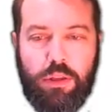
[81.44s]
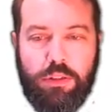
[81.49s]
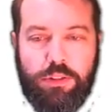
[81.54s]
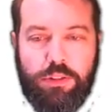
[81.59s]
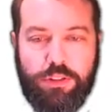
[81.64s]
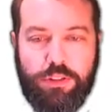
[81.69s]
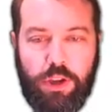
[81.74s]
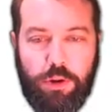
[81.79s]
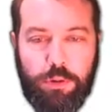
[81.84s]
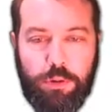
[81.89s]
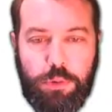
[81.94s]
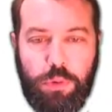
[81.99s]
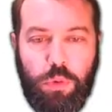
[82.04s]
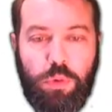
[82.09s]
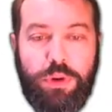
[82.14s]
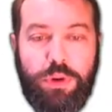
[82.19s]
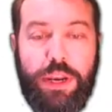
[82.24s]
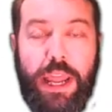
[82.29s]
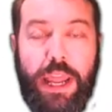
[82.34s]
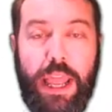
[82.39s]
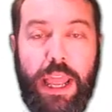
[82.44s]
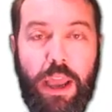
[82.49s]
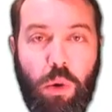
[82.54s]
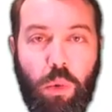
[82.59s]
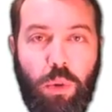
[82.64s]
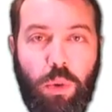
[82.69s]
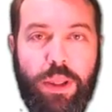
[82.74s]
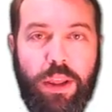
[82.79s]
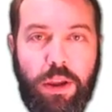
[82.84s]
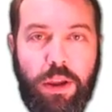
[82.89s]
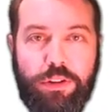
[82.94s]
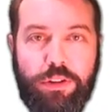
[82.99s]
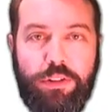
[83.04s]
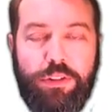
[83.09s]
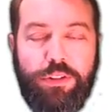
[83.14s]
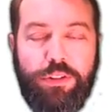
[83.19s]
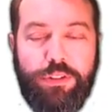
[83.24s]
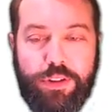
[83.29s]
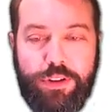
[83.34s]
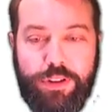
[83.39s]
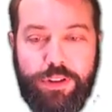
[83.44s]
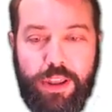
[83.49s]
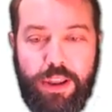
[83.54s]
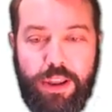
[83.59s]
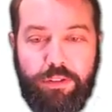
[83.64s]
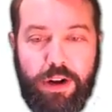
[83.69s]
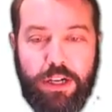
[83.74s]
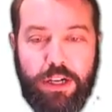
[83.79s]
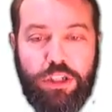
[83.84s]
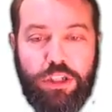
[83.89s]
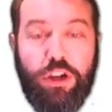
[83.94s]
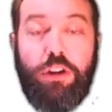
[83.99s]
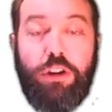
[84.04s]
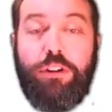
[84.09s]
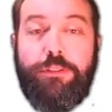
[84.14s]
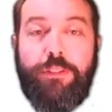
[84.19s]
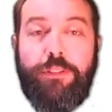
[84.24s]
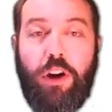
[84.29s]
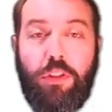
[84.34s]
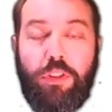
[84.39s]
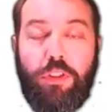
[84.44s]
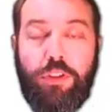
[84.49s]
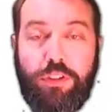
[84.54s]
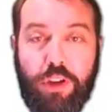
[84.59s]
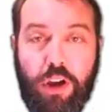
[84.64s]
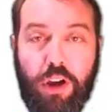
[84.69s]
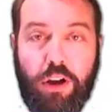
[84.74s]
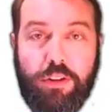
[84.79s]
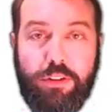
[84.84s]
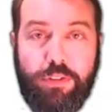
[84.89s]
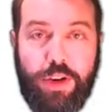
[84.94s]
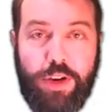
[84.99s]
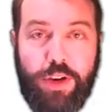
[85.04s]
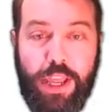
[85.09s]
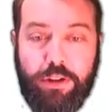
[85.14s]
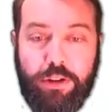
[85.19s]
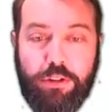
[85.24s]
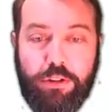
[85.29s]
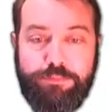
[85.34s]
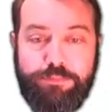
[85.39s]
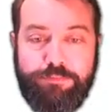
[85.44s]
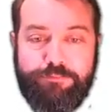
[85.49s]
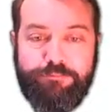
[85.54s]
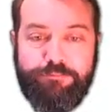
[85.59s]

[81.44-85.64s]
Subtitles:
So now we're going to use the tan ratio to find the size of an angle.